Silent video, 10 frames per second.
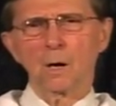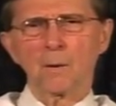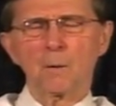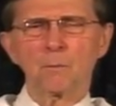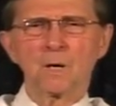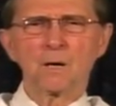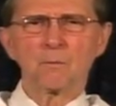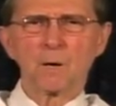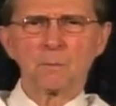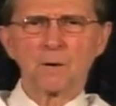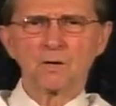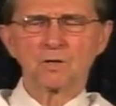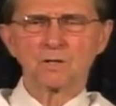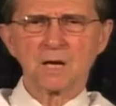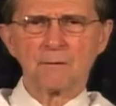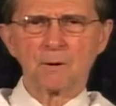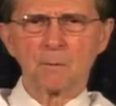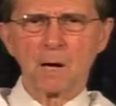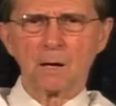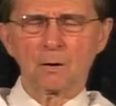about many of my patients
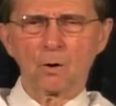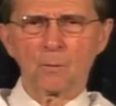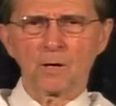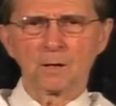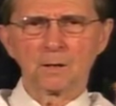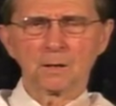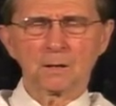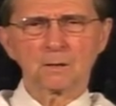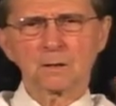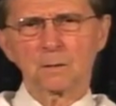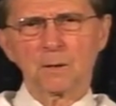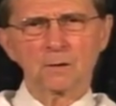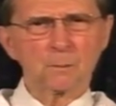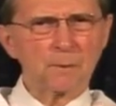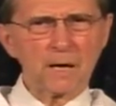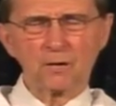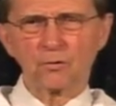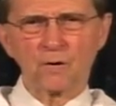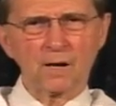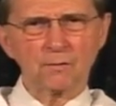having myeloma until about the
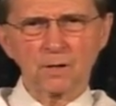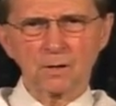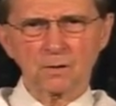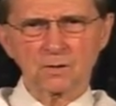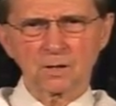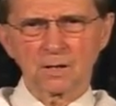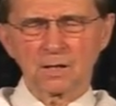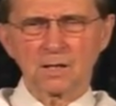past 5 years.